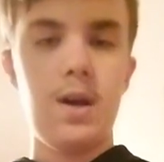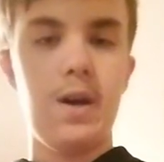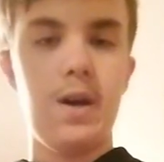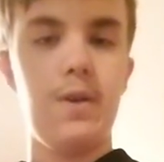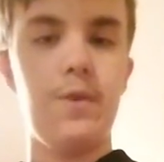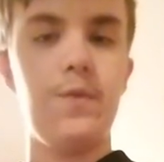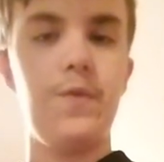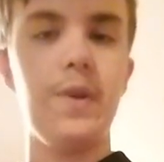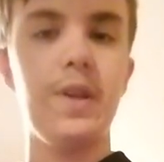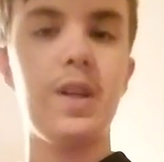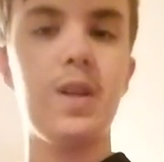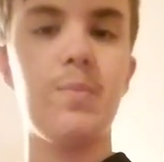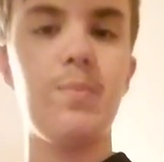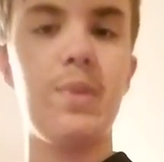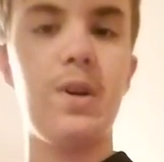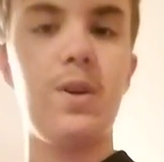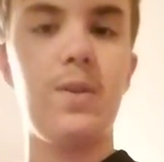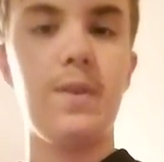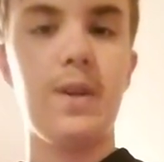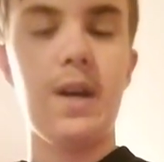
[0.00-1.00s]
I'll think
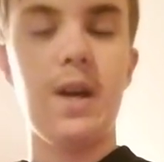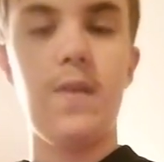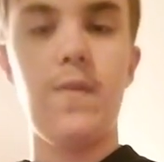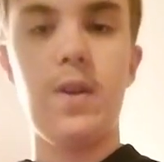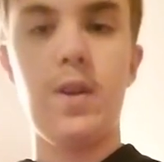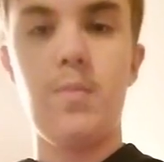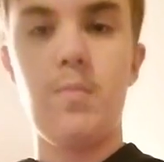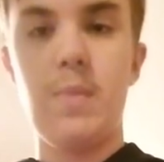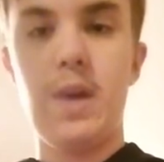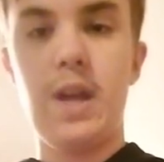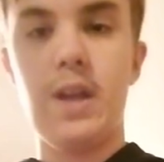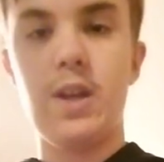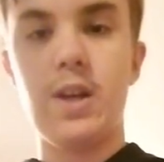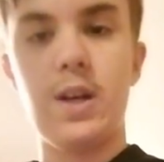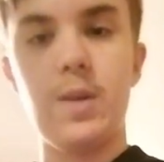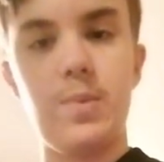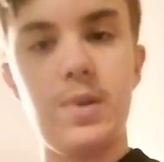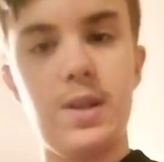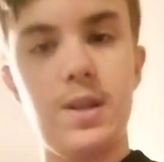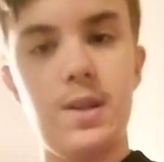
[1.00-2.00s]
about having a
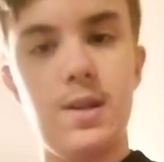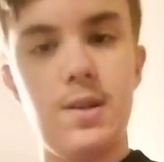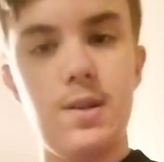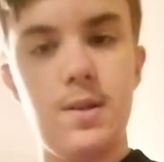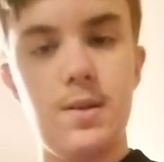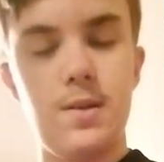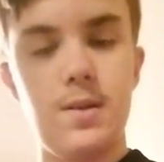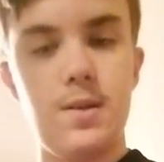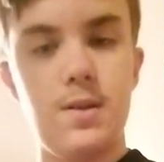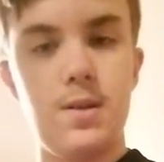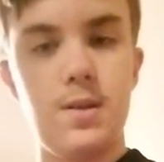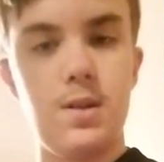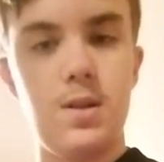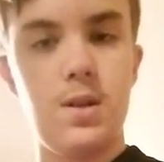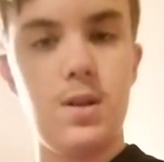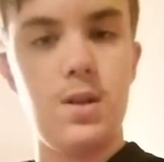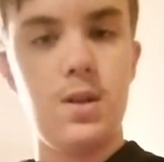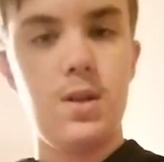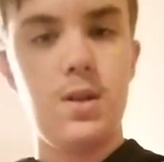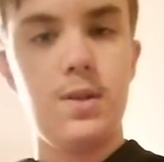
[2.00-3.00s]
makeup.
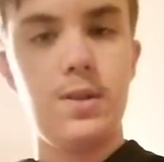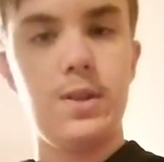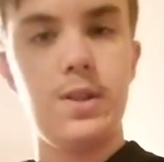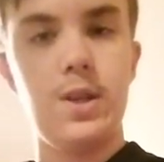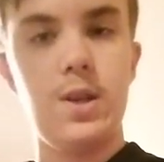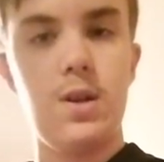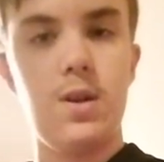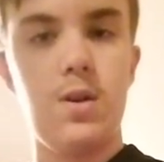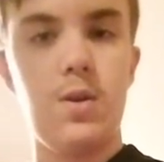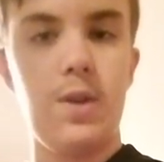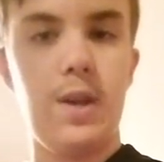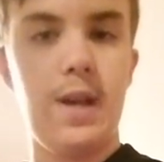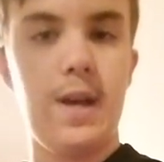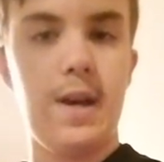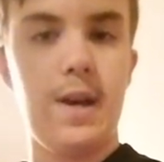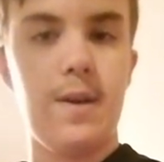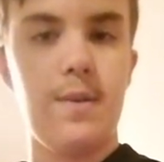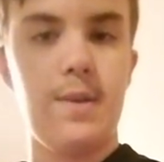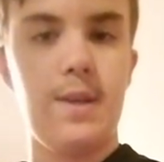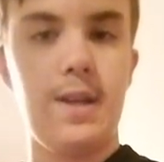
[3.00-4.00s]
So
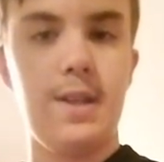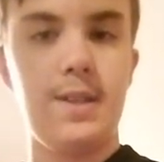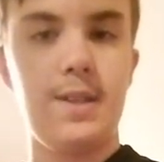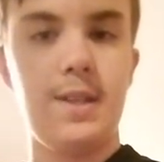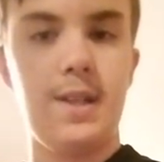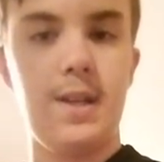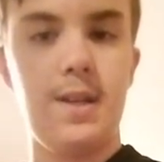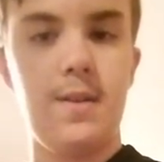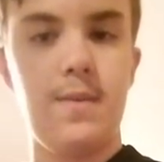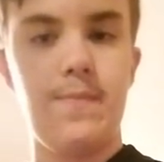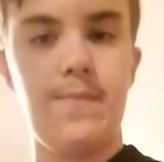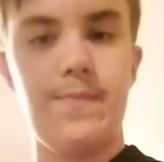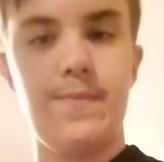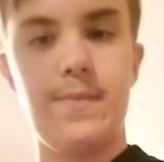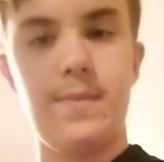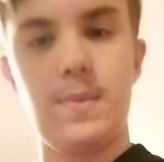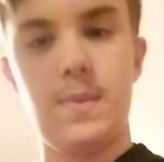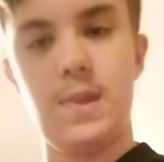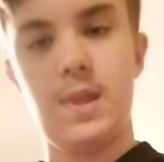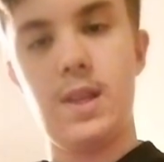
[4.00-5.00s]
yeah, that's it.
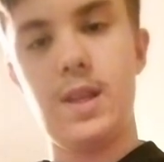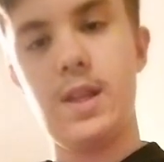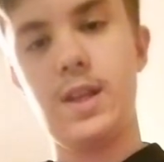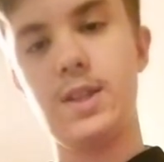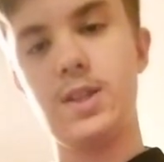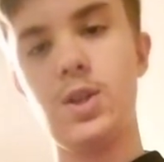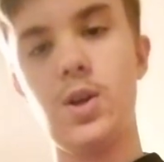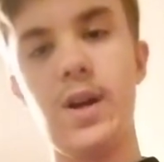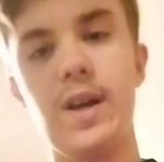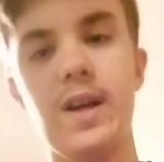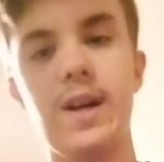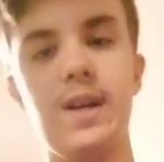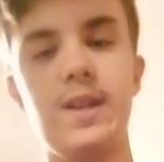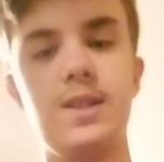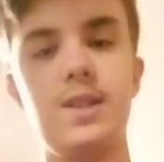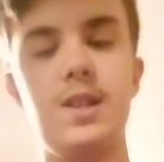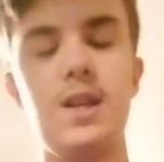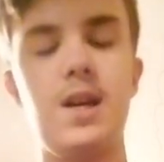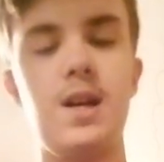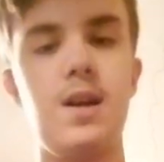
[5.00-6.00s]
That's all I gotta
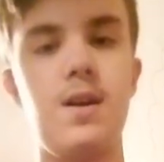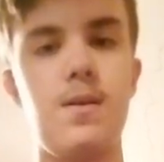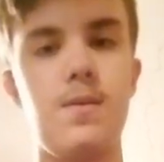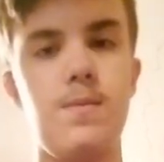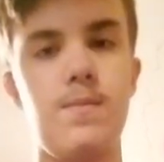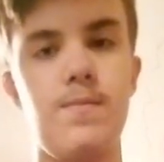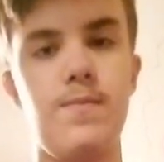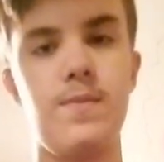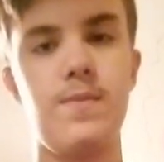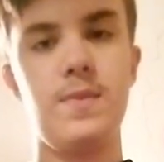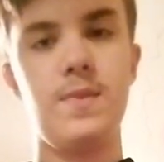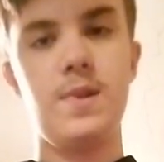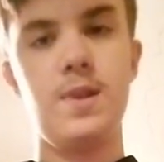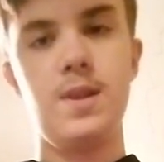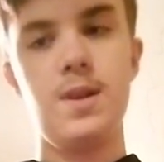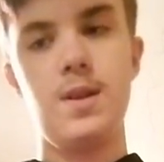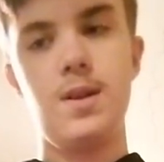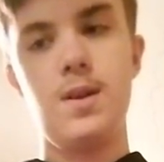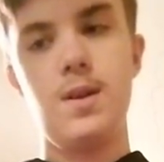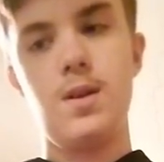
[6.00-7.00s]
say.
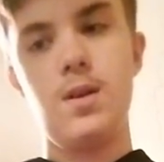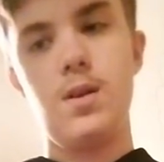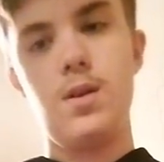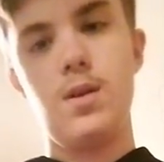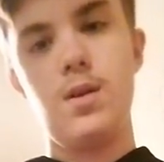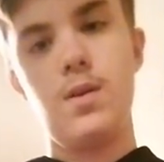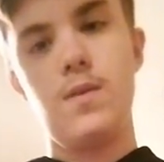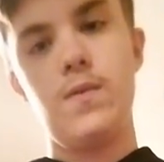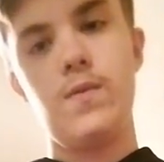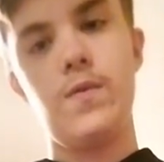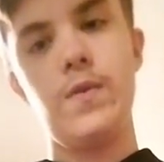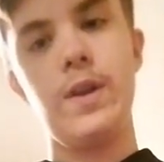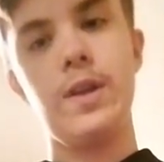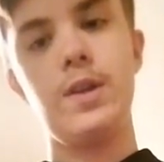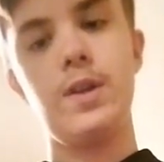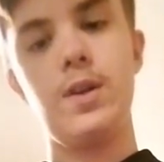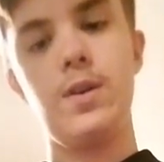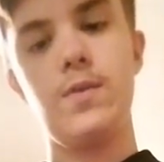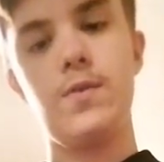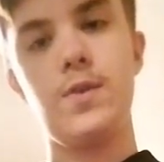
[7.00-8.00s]

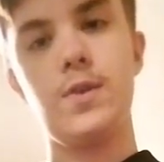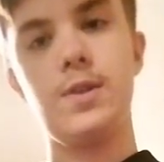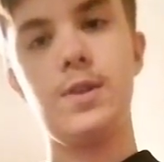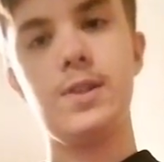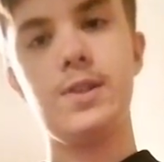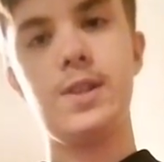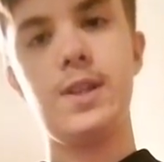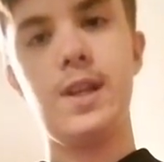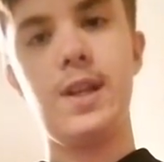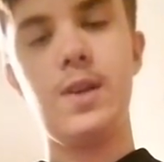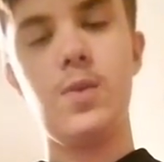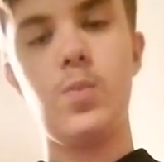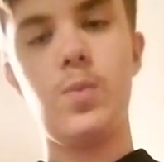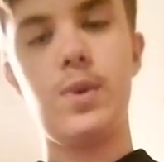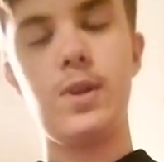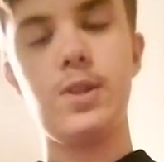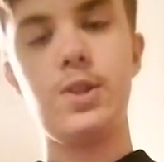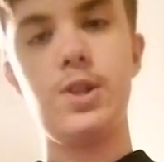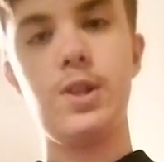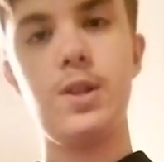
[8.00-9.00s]
Thank you for listening and
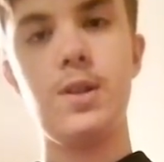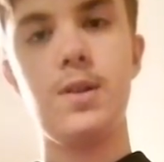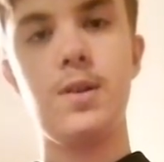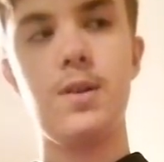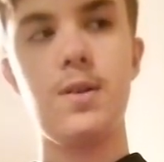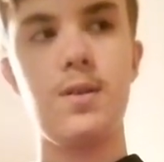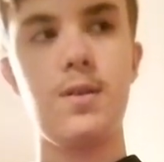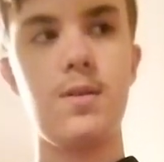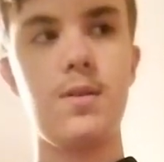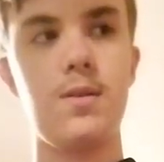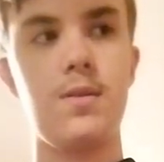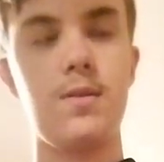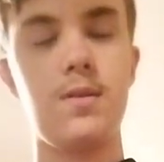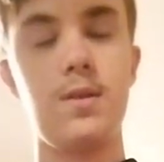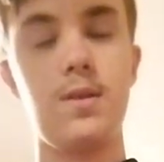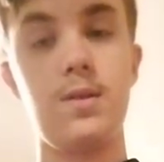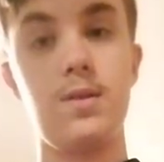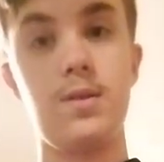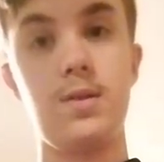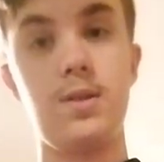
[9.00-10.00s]
watching.
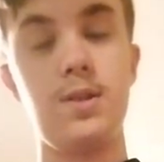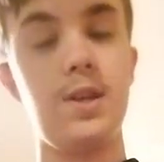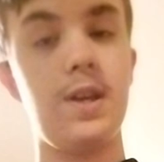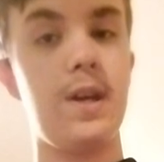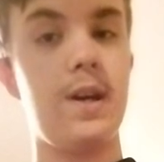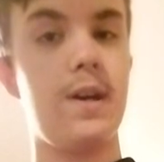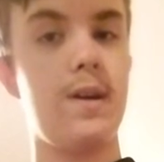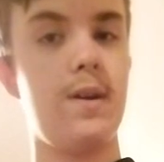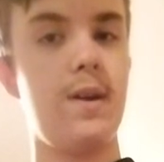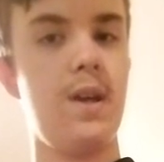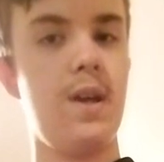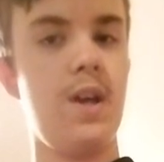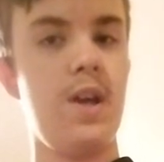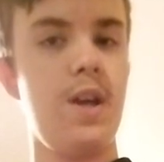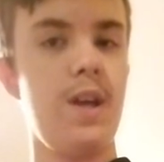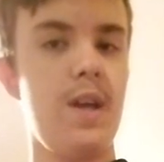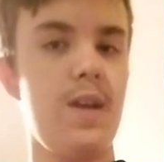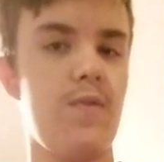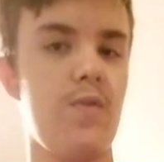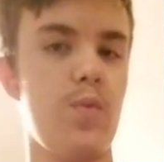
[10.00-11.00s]
So yeah
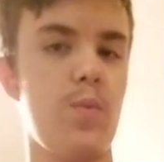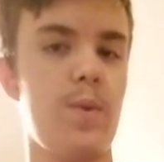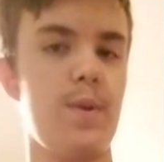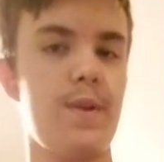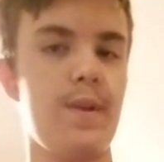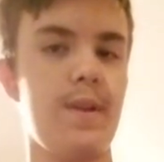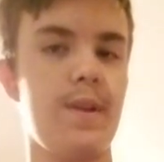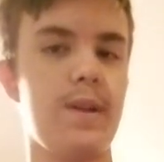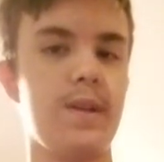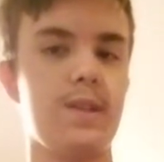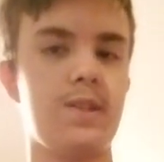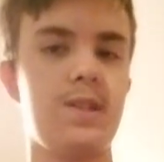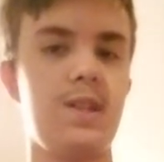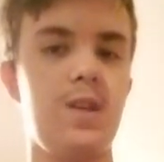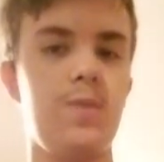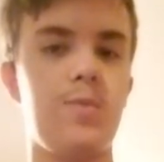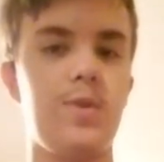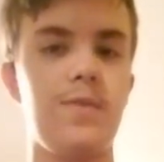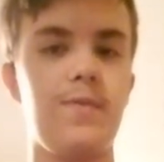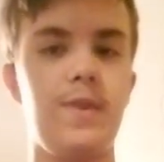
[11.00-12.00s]
if you want to like
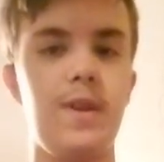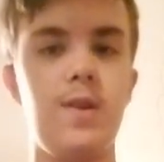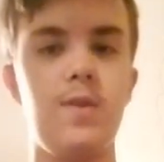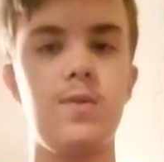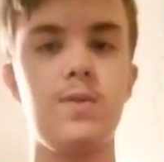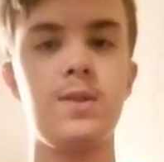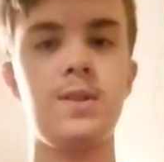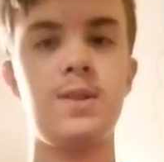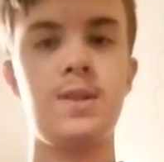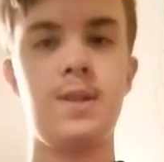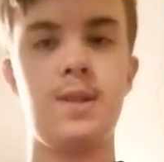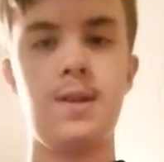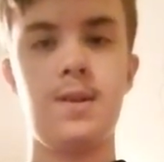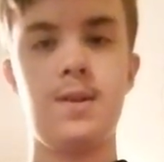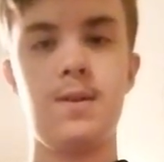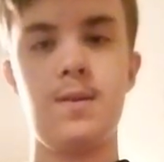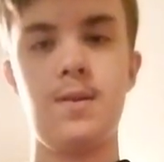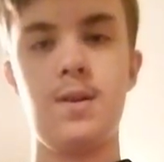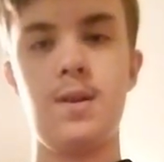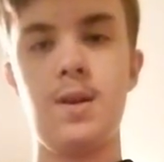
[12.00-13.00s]
see more videos,
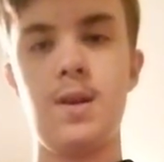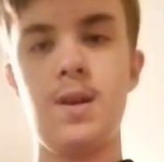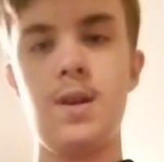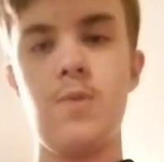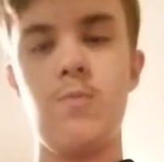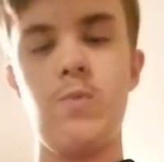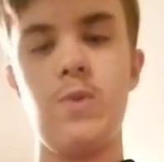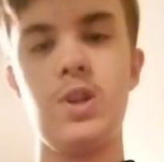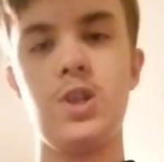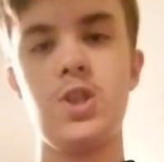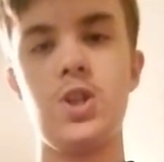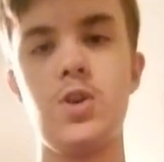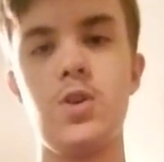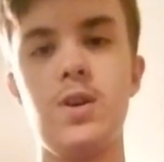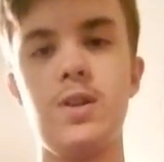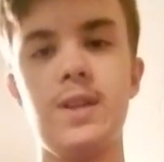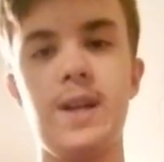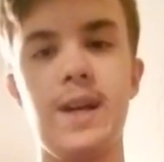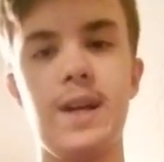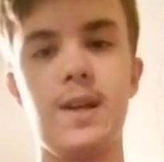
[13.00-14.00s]
make sure
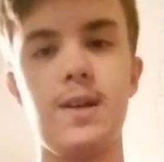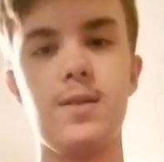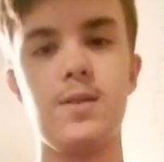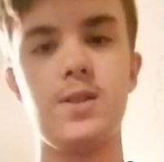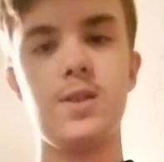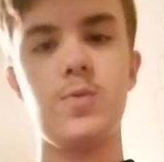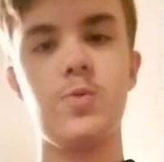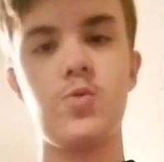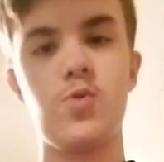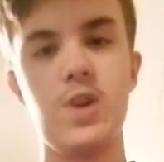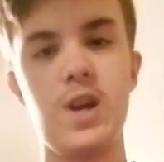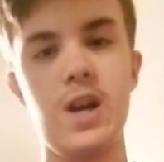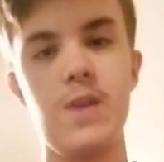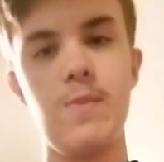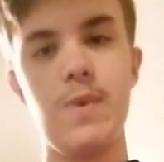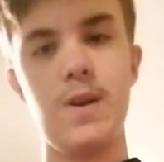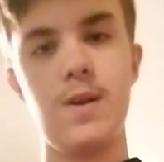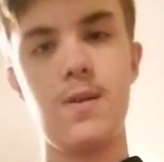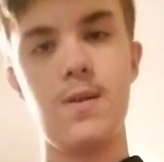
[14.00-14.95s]
you like, subscribe,